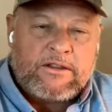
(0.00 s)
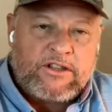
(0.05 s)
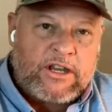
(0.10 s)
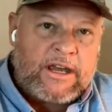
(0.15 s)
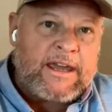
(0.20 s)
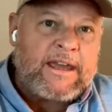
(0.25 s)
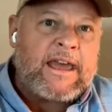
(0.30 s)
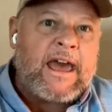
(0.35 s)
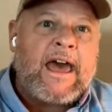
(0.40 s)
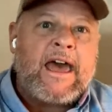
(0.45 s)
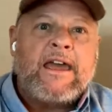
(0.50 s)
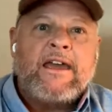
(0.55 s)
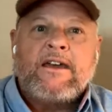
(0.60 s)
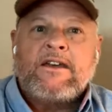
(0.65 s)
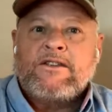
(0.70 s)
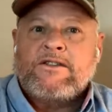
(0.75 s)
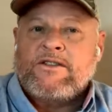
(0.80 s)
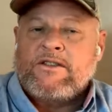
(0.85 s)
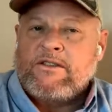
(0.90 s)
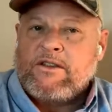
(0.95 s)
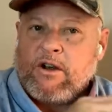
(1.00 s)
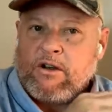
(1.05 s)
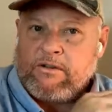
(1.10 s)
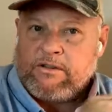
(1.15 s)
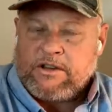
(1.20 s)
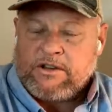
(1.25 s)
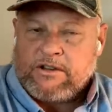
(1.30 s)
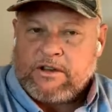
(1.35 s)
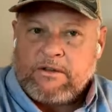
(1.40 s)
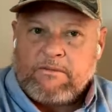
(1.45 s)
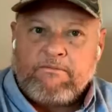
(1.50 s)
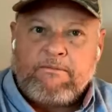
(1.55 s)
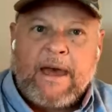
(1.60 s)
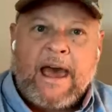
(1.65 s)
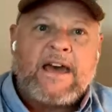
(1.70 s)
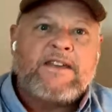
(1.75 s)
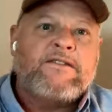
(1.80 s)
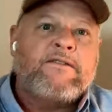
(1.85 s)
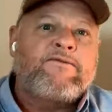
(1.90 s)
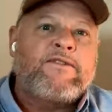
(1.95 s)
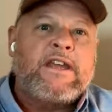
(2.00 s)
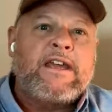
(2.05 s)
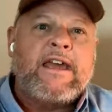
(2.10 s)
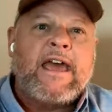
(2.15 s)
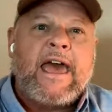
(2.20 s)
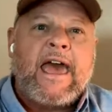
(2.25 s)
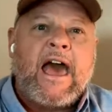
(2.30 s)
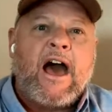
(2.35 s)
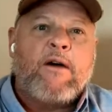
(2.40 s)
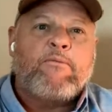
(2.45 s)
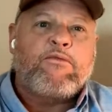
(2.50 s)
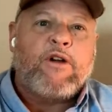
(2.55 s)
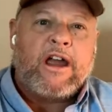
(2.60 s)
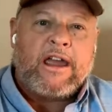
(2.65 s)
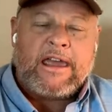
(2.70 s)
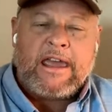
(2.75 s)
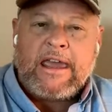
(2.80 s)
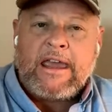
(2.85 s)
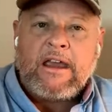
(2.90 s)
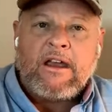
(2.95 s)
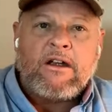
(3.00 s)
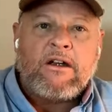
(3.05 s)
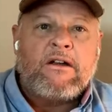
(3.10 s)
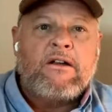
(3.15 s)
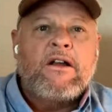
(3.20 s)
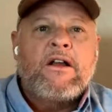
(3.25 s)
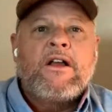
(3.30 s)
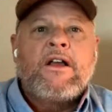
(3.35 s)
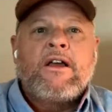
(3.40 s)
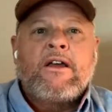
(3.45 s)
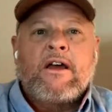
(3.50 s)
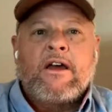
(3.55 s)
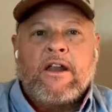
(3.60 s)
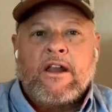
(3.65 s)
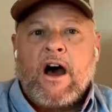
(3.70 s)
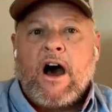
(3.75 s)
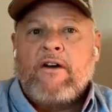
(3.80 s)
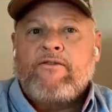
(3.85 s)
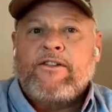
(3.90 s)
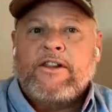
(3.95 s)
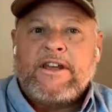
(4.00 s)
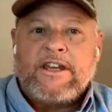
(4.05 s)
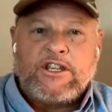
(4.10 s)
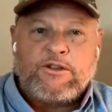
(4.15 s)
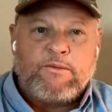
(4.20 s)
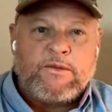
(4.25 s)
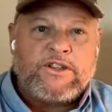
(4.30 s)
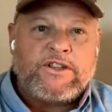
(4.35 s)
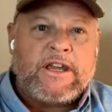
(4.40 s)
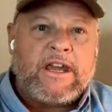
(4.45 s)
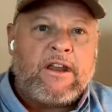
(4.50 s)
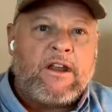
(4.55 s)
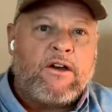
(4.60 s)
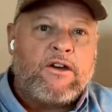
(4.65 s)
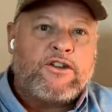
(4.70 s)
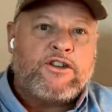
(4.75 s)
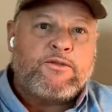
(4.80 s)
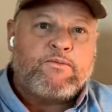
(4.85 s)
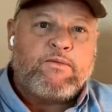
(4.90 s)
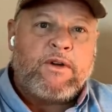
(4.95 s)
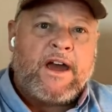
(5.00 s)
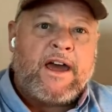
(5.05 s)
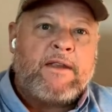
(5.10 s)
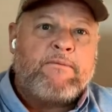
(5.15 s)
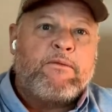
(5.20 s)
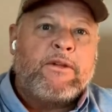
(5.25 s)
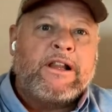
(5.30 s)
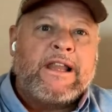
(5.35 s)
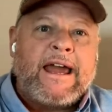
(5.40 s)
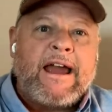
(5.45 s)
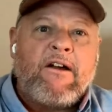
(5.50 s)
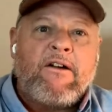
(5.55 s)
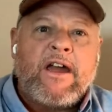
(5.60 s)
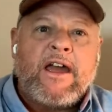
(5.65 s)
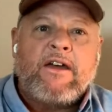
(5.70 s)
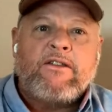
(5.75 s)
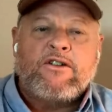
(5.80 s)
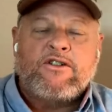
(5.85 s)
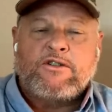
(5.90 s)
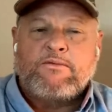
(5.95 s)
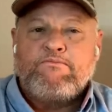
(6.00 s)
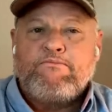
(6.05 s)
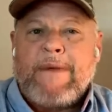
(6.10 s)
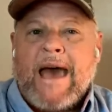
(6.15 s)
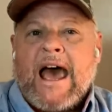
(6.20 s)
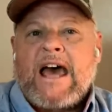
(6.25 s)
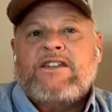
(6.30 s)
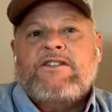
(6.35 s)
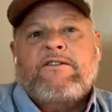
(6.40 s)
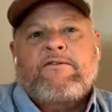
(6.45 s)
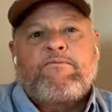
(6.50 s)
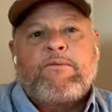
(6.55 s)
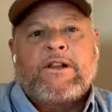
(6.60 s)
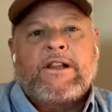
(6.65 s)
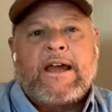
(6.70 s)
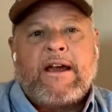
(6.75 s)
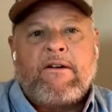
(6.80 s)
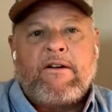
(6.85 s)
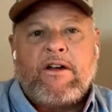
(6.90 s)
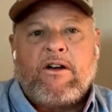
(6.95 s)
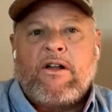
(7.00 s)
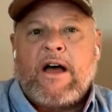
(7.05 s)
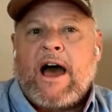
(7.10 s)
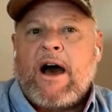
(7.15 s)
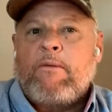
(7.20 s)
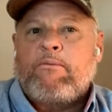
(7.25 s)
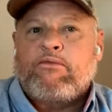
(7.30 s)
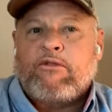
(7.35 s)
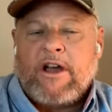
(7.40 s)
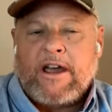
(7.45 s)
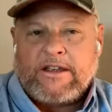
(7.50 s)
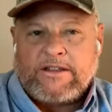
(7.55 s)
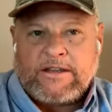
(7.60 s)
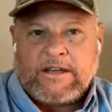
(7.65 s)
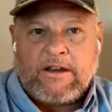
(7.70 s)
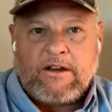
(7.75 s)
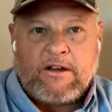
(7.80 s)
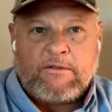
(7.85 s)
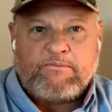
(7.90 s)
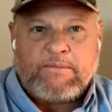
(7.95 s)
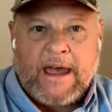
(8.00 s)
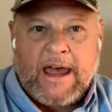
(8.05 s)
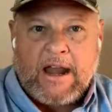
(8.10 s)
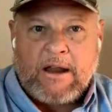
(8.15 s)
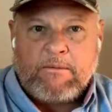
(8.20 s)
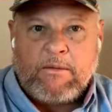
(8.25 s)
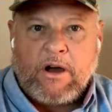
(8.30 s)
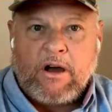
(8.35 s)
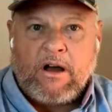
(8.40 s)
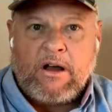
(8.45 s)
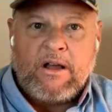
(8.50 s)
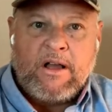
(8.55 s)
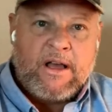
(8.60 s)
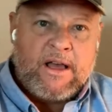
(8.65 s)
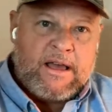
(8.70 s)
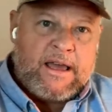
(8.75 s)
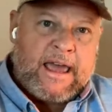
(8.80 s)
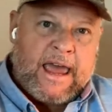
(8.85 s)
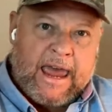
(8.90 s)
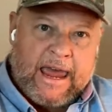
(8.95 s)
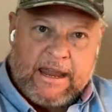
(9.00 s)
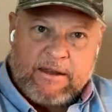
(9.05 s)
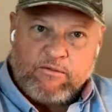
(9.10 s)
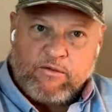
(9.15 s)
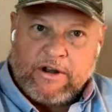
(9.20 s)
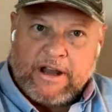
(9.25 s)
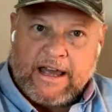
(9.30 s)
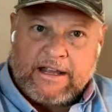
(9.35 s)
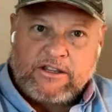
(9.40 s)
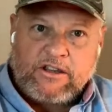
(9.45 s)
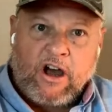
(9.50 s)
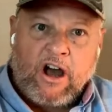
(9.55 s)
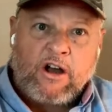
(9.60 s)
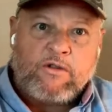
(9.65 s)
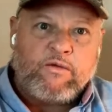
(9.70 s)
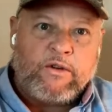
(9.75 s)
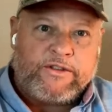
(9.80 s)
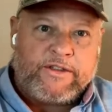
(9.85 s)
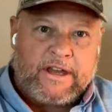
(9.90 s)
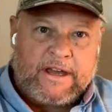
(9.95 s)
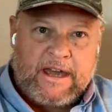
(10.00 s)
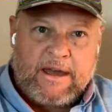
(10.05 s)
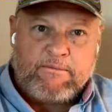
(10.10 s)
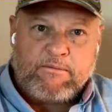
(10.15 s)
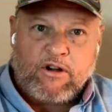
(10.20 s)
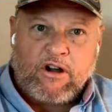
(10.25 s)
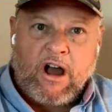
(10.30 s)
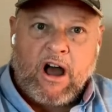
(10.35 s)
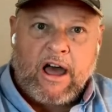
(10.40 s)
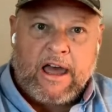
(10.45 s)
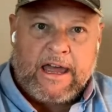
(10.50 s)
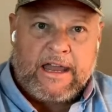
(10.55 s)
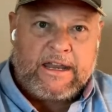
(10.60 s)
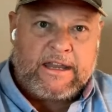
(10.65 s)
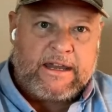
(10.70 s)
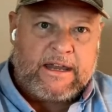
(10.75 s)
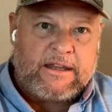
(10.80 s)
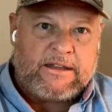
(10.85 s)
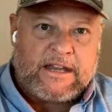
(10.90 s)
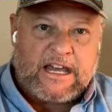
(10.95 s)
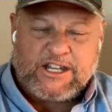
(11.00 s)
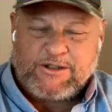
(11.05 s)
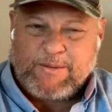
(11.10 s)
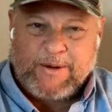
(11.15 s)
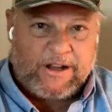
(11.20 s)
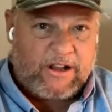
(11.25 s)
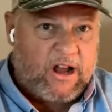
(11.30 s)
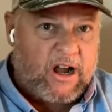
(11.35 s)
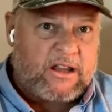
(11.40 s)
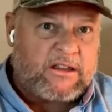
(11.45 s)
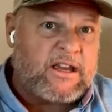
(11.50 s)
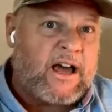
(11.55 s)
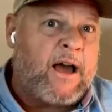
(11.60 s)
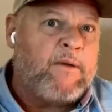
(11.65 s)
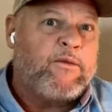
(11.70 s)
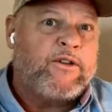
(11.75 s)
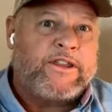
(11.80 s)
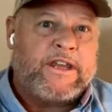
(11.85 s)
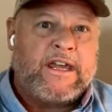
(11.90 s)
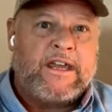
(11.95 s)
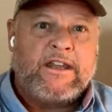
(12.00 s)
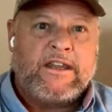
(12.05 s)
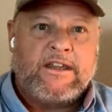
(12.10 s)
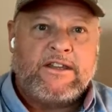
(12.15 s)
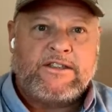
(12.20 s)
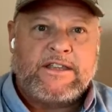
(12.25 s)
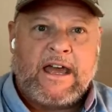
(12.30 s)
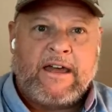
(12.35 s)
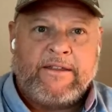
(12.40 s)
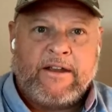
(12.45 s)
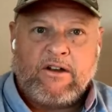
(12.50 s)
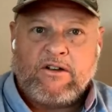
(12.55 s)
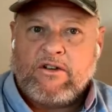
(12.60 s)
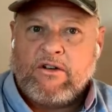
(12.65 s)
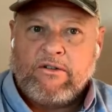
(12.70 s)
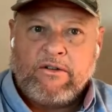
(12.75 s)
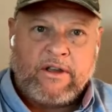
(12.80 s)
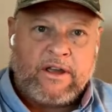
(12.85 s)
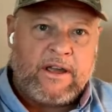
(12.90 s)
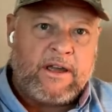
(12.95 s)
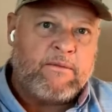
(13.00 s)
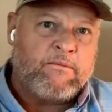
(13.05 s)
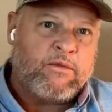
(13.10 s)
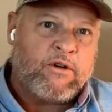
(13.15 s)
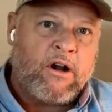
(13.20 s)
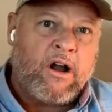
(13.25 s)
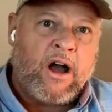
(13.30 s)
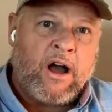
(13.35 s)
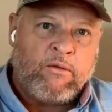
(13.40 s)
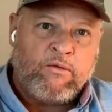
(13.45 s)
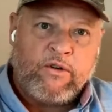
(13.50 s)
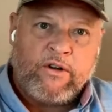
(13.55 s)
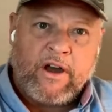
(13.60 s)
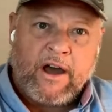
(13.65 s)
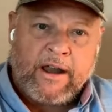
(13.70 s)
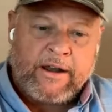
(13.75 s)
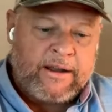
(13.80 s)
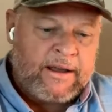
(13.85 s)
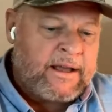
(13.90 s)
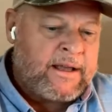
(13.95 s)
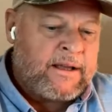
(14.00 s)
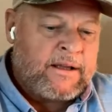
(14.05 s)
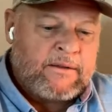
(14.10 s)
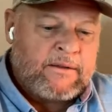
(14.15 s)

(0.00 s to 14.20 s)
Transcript: dengue is, there, there's a massive dengue outbreak here. Anopheles mosquitoes spread malaria. There's massive malarial outbreaks here in Panama. And when I talked with the Embera Indian, I spent a lot of time with the Indians down there, Kuna, Embera, Wunan.